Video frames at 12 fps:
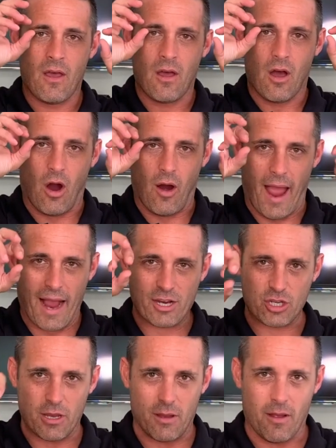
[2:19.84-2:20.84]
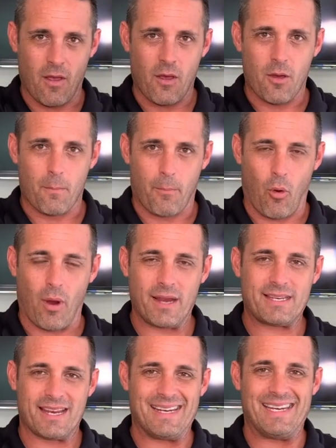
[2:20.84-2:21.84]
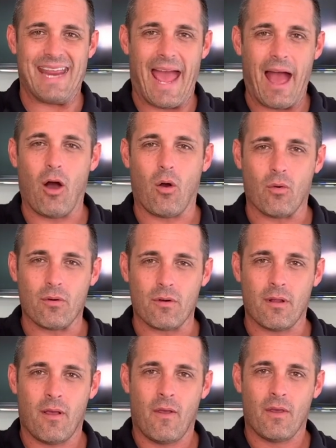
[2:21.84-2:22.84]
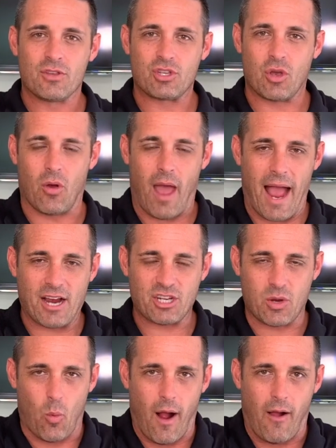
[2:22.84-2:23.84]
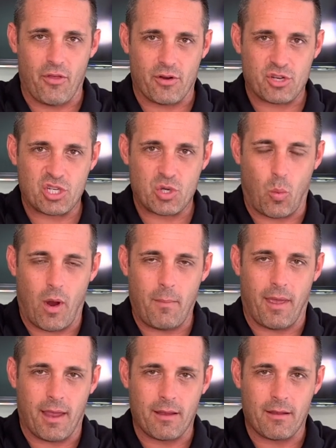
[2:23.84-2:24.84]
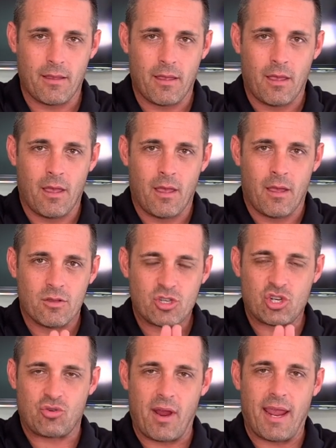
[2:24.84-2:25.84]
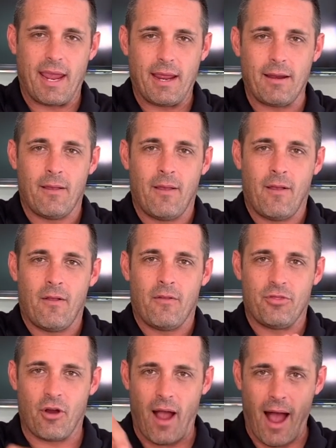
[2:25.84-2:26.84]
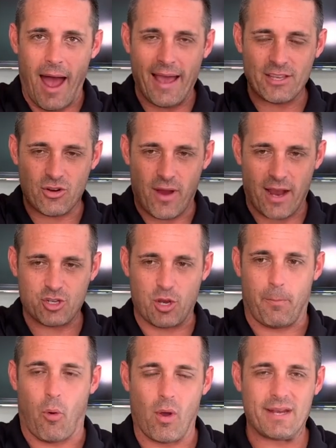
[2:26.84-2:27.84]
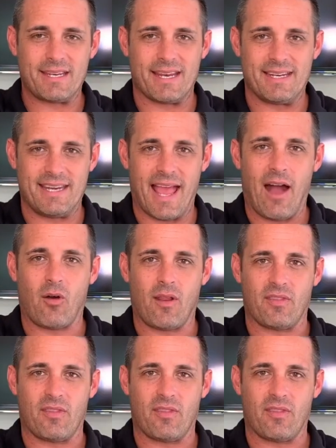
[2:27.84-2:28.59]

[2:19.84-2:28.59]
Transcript: are actually pointed down. So actually while they're swimming straight, their eyes are actually pointed down at the